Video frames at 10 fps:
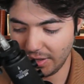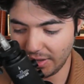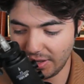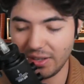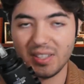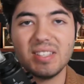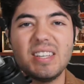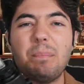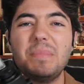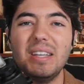in
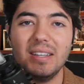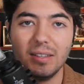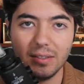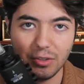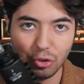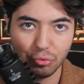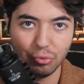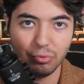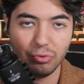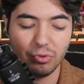accepting the truth.